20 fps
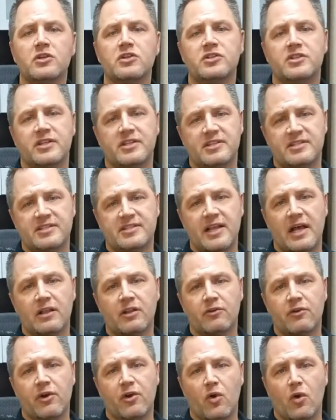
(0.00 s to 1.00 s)
to the
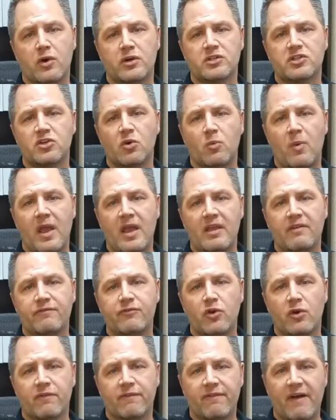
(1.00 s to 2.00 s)
seller in order to waive
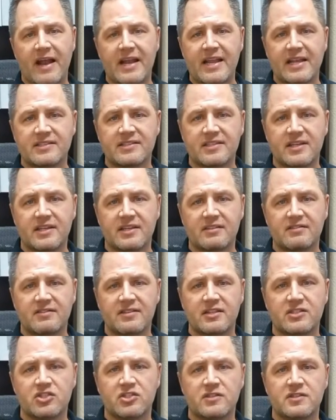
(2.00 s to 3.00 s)
your financing
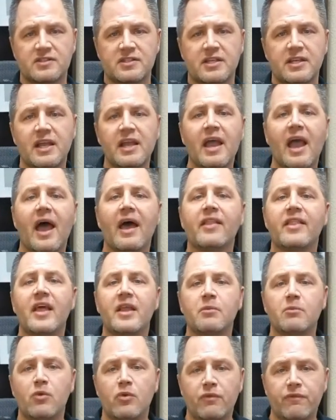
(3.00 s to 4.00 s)
contingency and
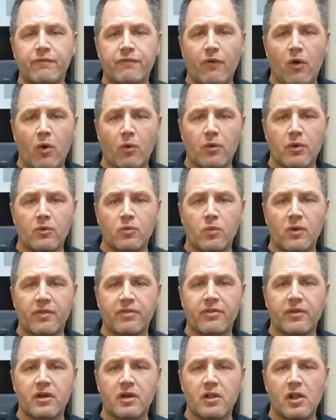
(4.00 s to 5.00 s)
then move forward with
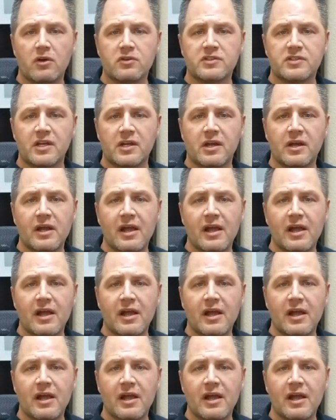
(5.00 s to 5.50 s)
the closing.